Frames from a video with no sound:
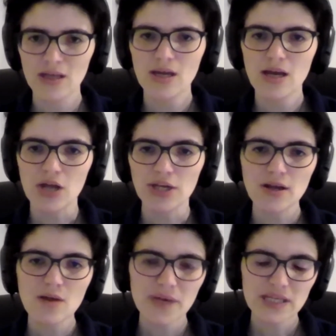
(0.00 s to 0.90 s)
And in
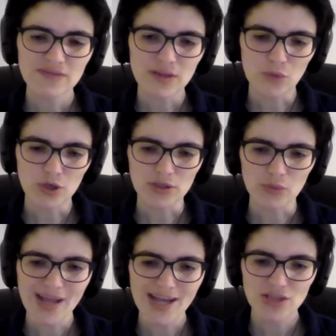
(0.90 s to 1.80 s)
our best fit model,
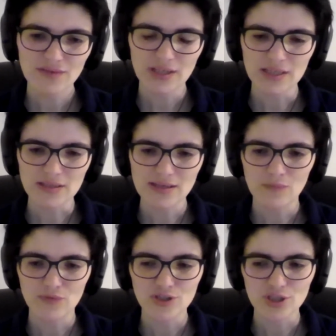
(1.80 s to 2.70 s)
we actually find a
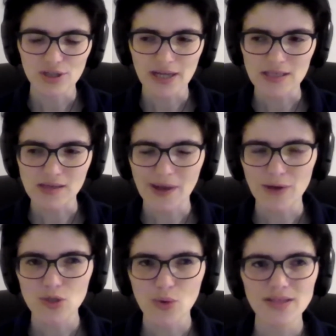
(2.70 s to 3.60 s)
temperature that is
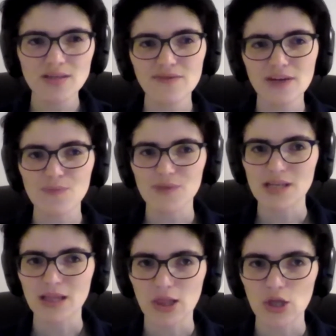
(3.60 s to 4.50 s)
about
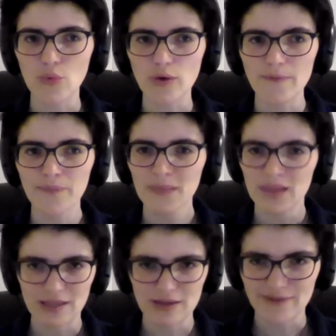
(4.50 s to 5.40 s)
25% lower
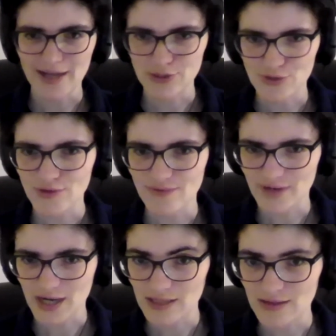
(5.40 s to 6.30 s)
than the values you can
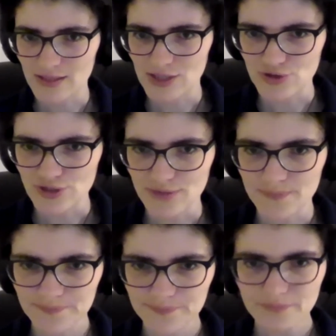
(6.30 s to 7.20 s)
find in the literature.
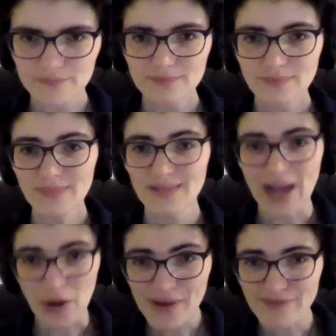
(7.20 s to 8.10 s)

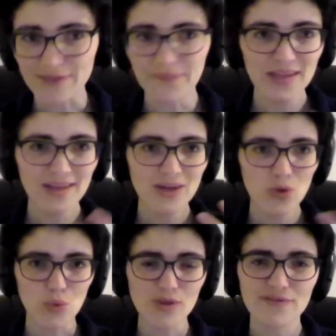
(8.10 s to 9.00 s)
However,
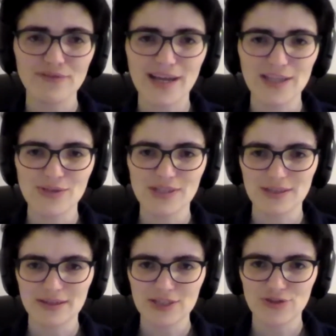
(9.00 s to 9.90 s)
all of the values in
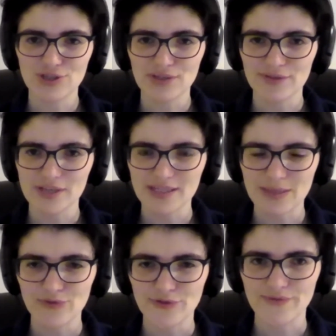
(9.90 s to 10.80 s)
the literature for this temperature of the